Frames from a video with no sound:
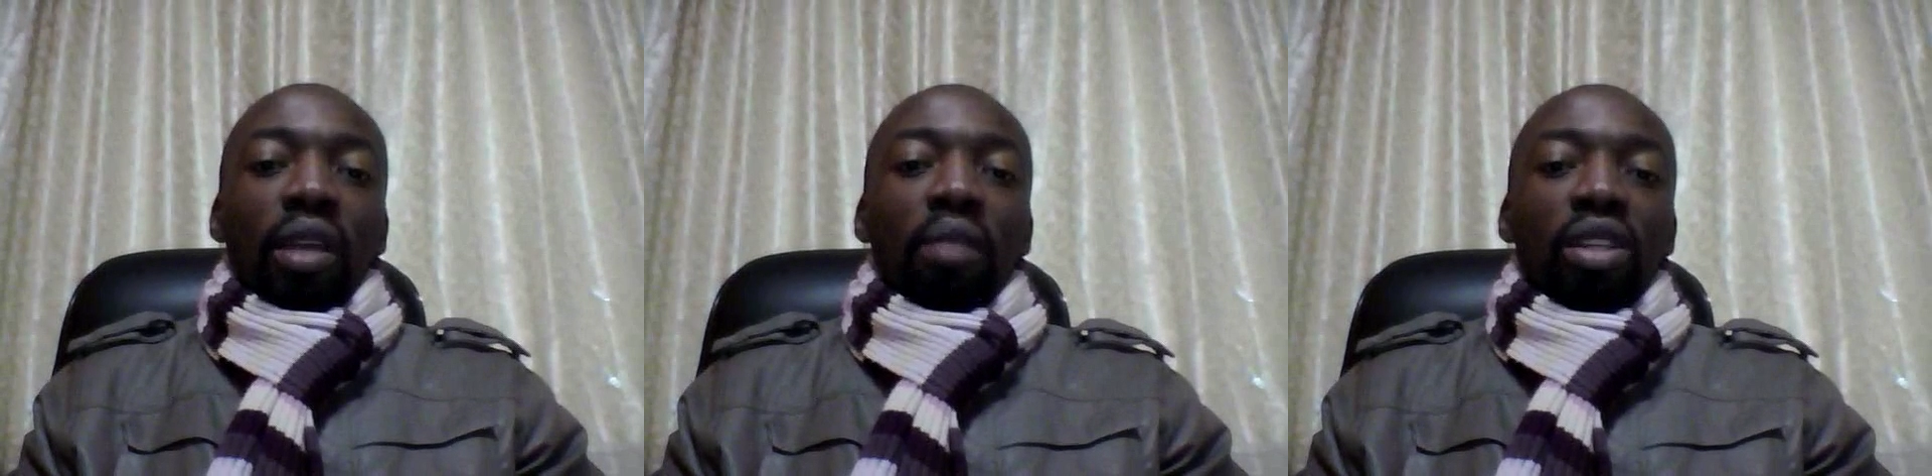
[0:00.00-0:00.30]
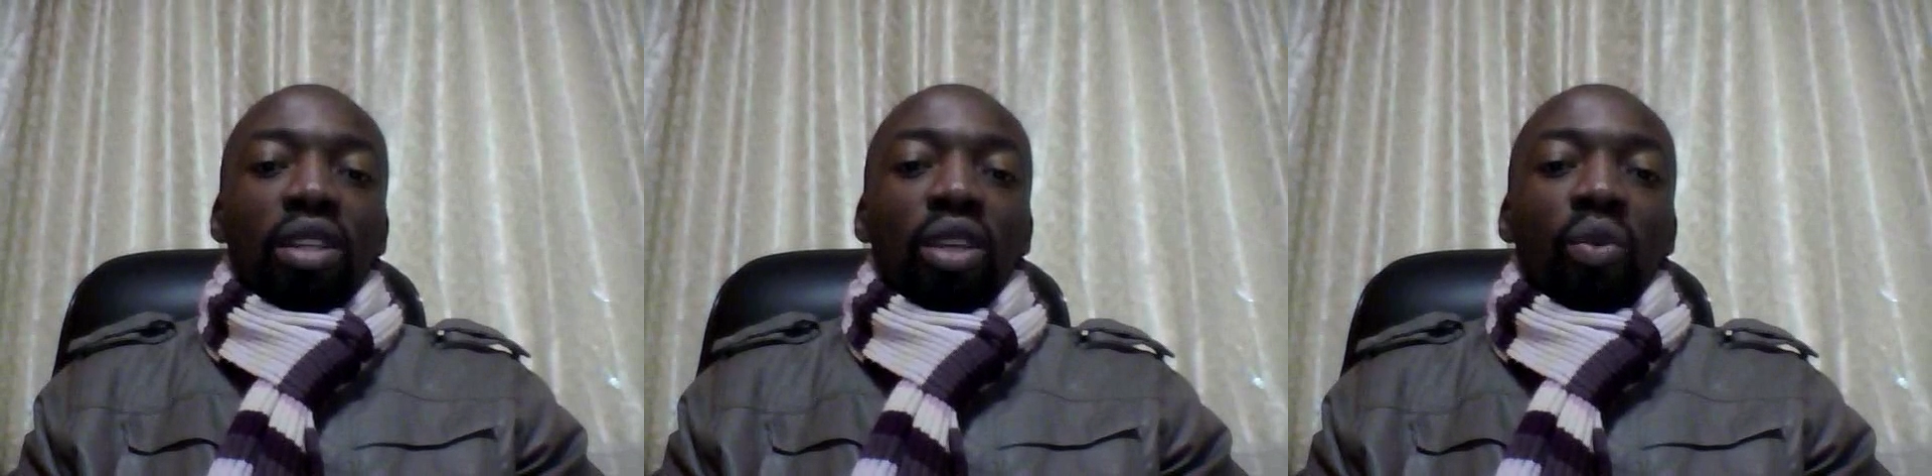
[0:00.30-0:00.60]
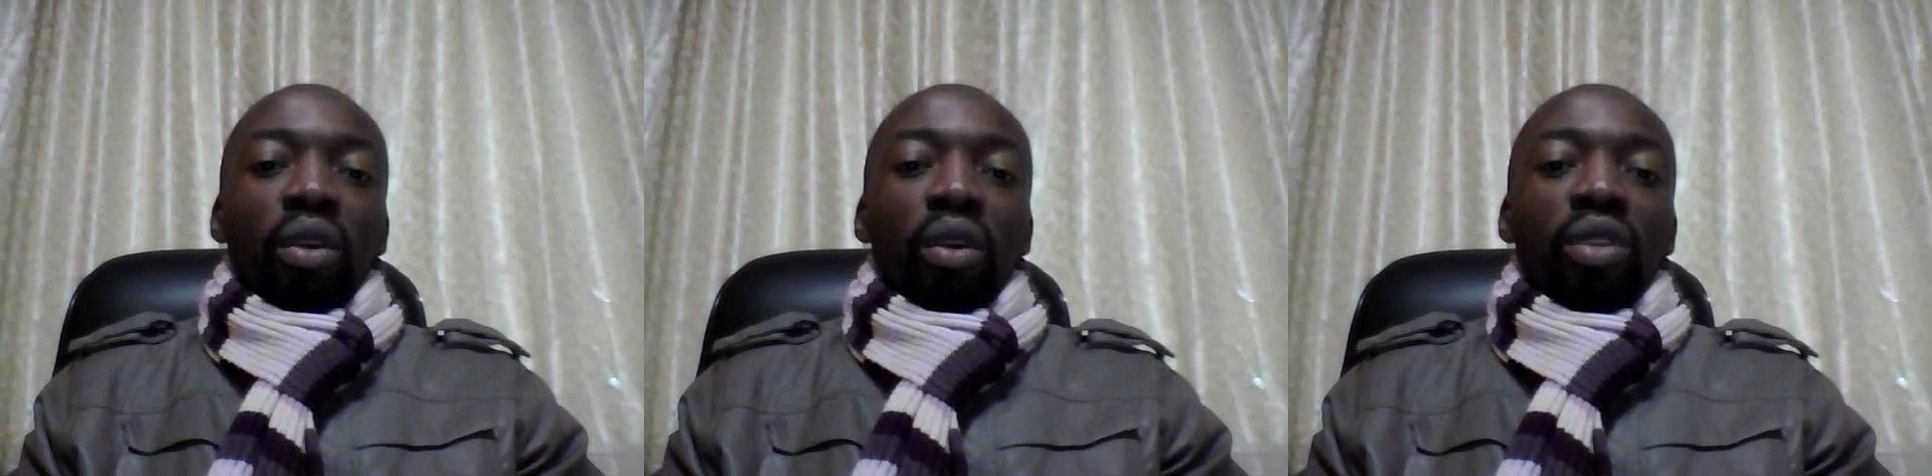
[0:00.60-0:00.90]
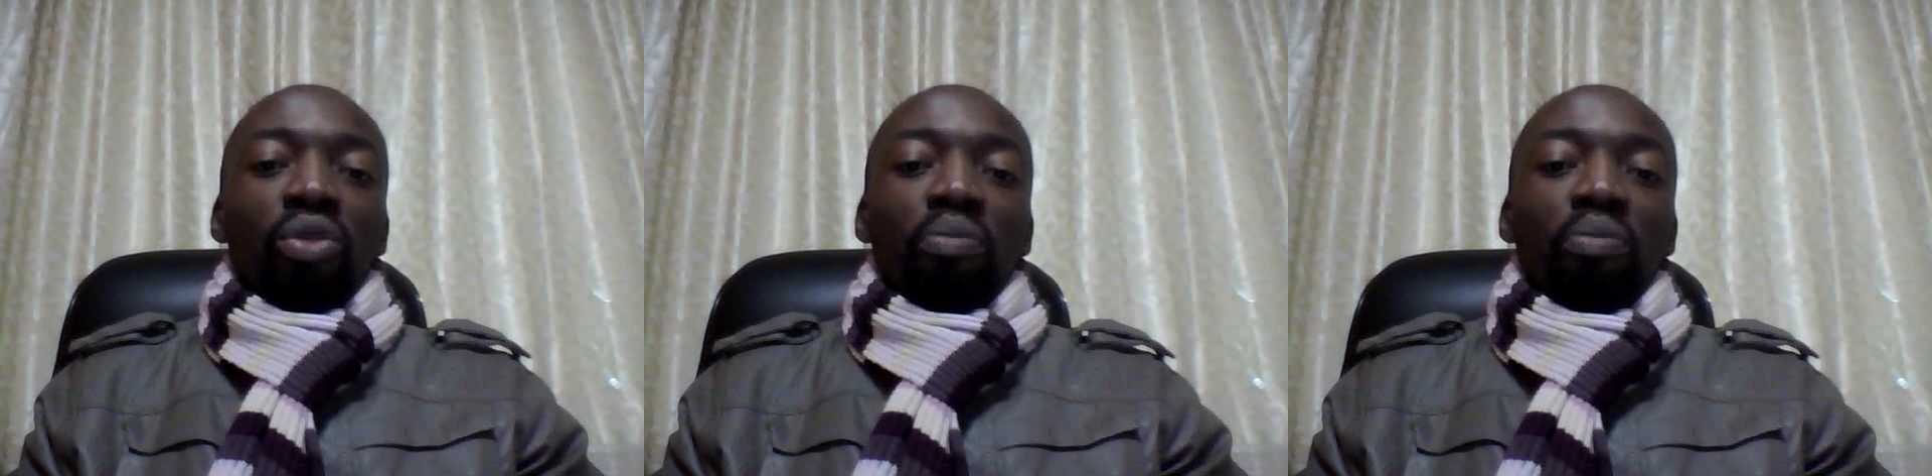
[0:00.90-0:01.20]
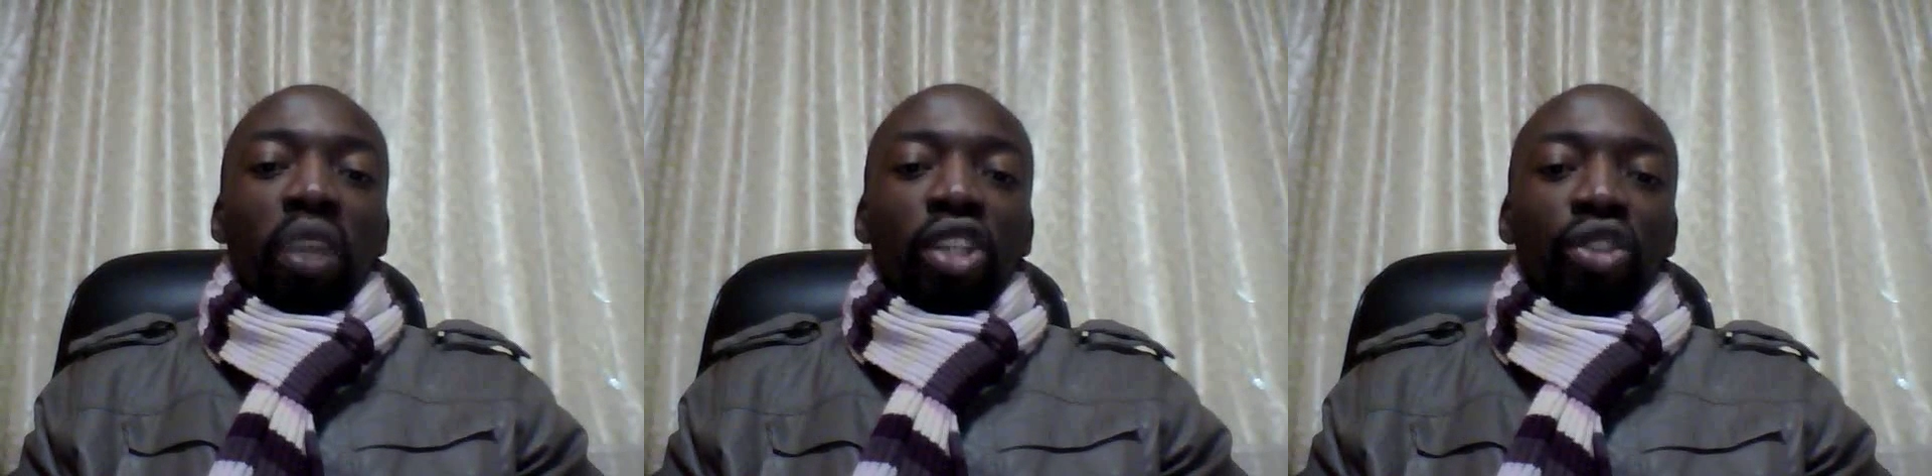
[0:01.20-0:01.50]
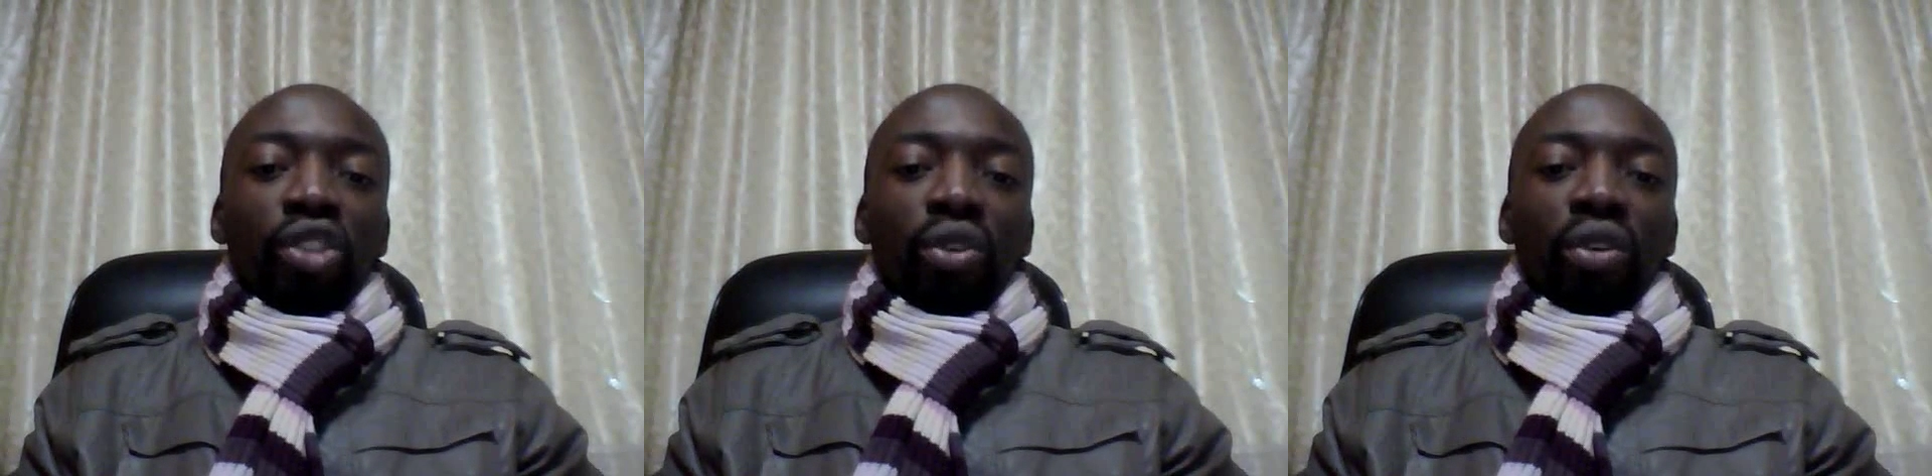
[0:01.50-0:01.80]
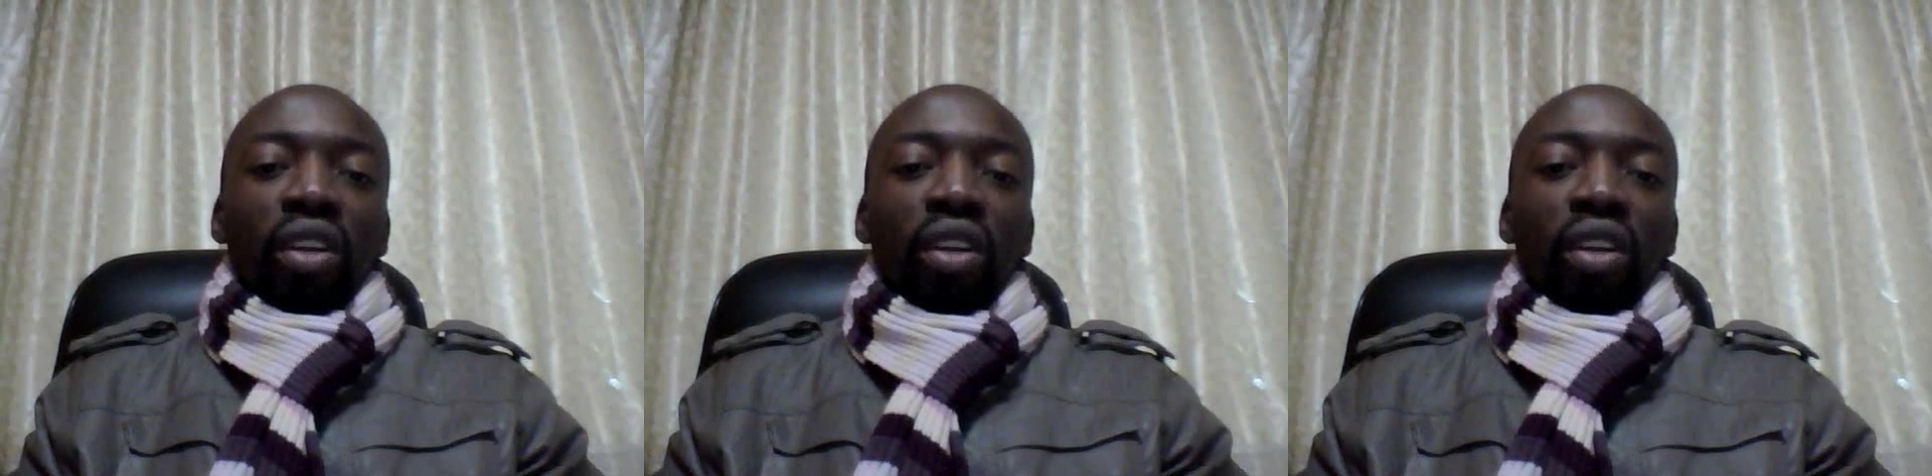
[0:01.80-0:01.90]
far the